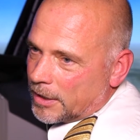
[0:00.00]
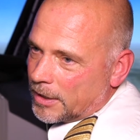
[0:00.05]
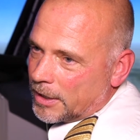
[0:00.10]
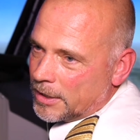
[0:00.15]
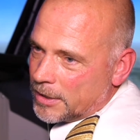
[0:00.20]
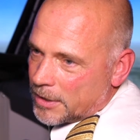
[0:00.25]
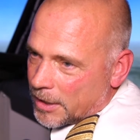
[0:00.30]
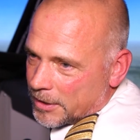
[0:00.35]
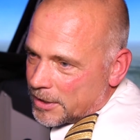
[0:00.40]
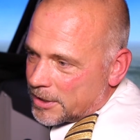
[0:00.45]

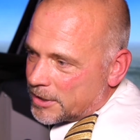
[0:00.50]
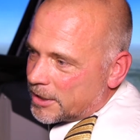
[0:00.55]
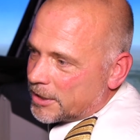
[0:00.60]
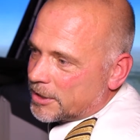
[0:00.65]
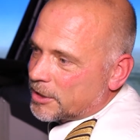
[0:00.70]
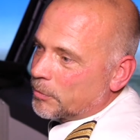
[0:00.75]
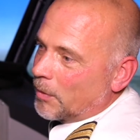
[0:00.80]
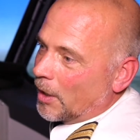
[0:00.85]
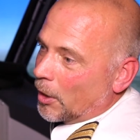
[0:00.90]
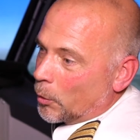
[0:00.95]
like in
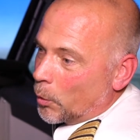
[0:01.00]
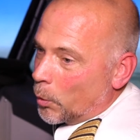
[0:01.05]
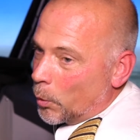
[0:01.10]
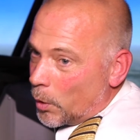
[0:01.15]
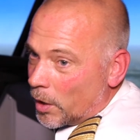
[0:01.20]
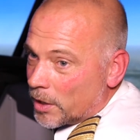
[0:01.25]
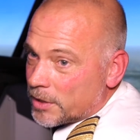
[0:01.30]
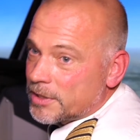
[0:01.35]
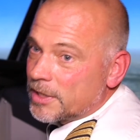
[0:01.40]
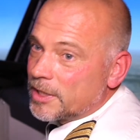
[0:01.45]
Munich,
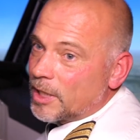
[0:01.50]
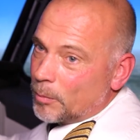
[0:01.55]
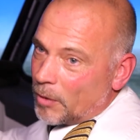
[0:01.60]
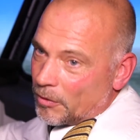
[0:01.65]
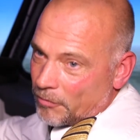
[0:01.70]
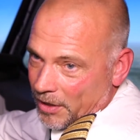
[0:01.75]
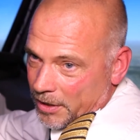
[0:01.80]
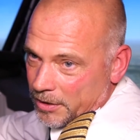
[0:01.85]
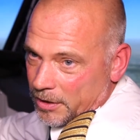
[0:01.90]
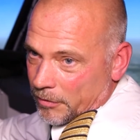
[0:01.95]
for example,